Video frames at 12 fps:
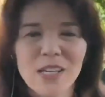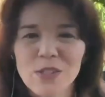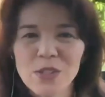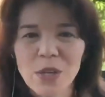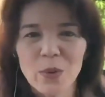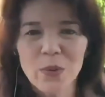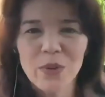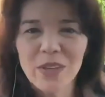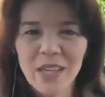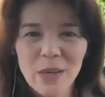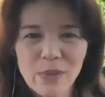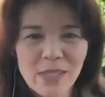So
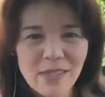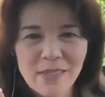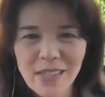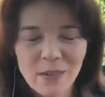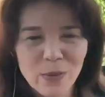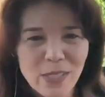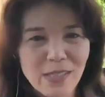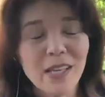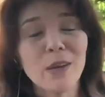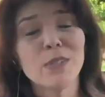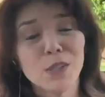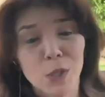it was
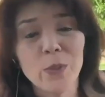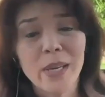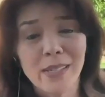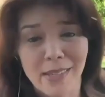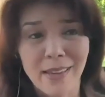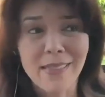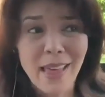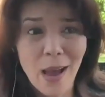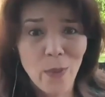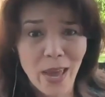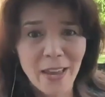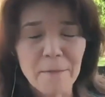too easy in
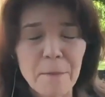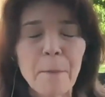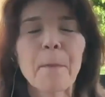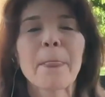that way.